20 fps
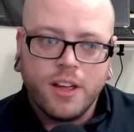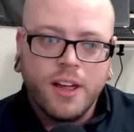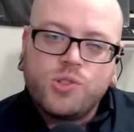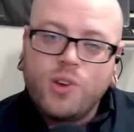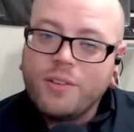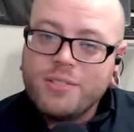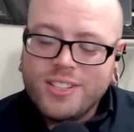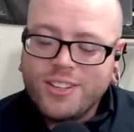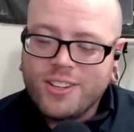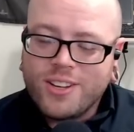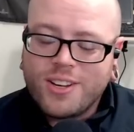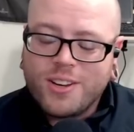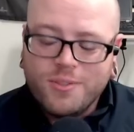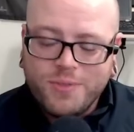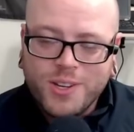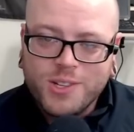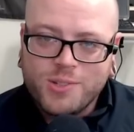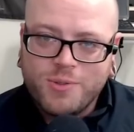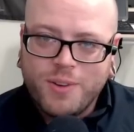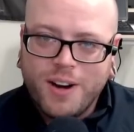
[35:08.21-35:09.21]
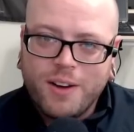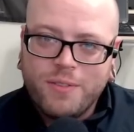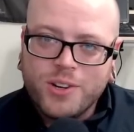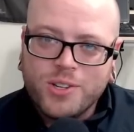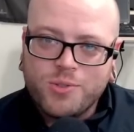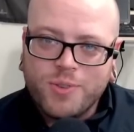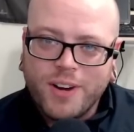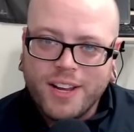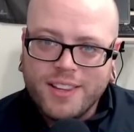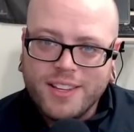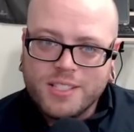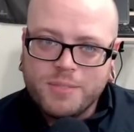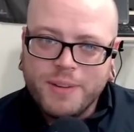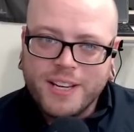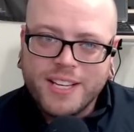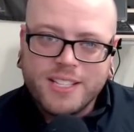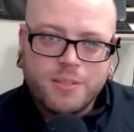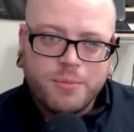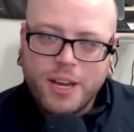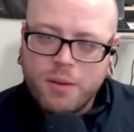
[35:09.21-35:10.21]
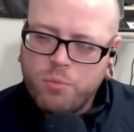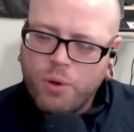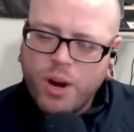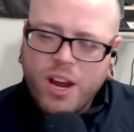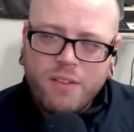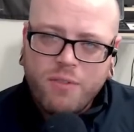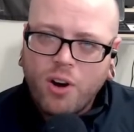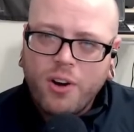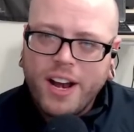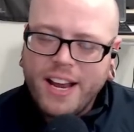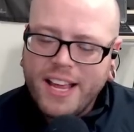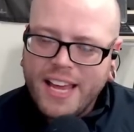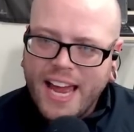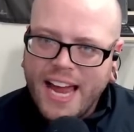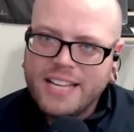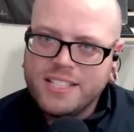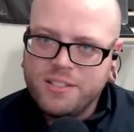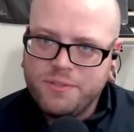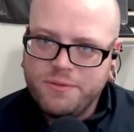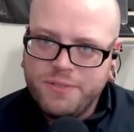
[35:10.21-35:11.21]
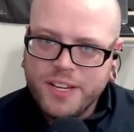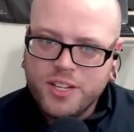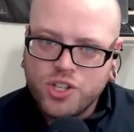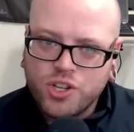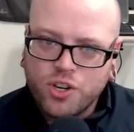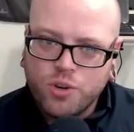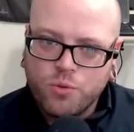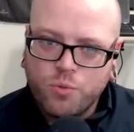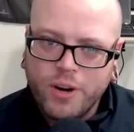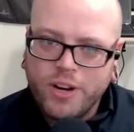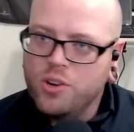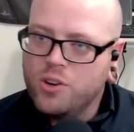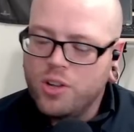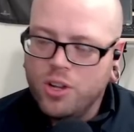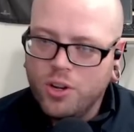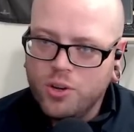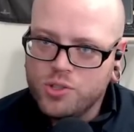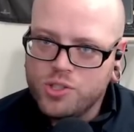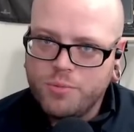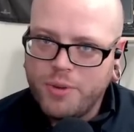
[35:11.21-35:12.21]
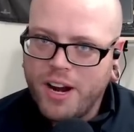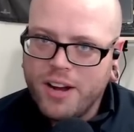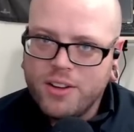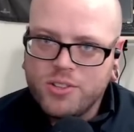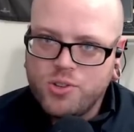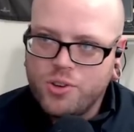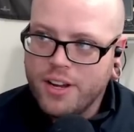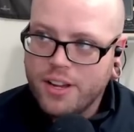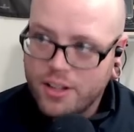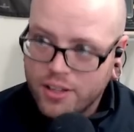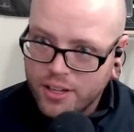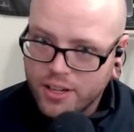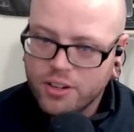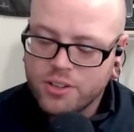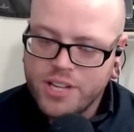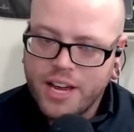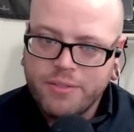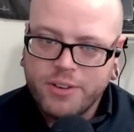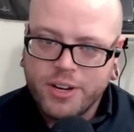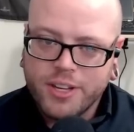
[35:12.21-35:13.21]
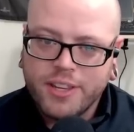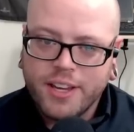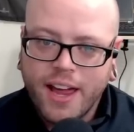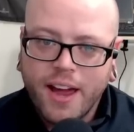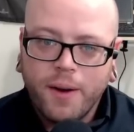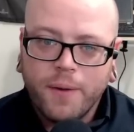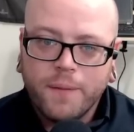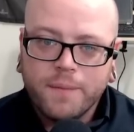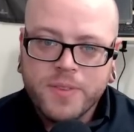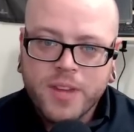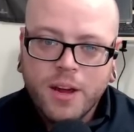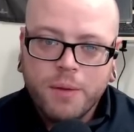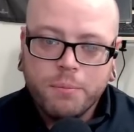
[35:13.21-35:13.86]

So I was a little confused when I first read this because I'm like, Brave already has a feature where you close the browser and it clears everything out,